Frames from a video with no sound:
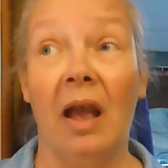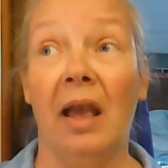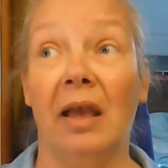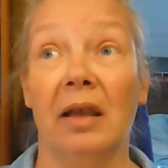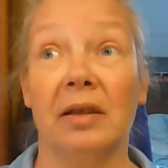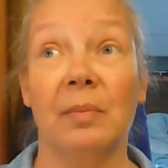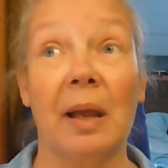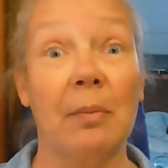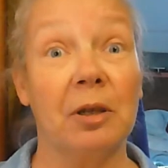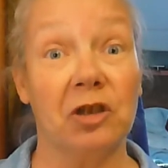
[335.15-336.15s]
and
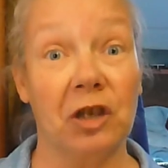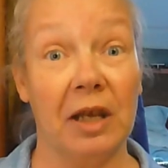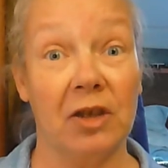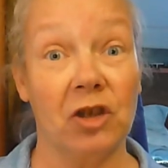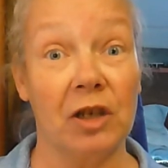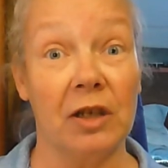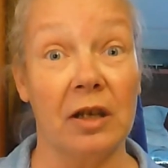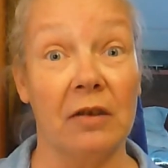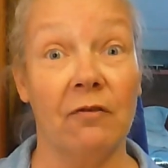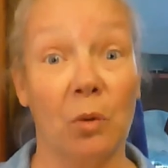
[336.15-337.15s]
my appreciation
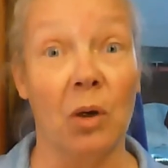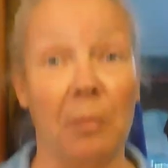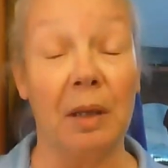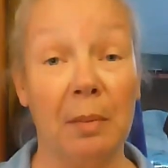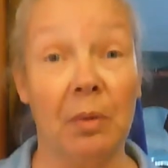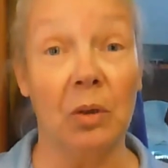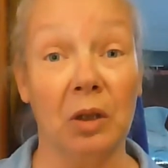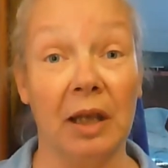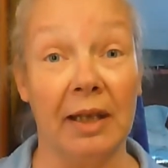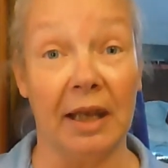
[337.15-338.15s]
for
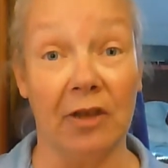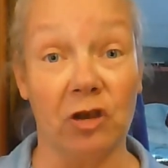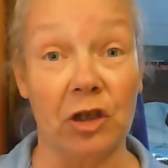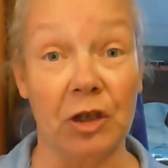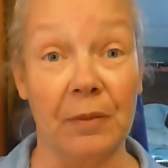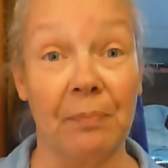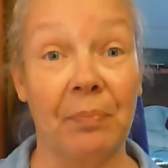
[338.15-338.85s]
people and nature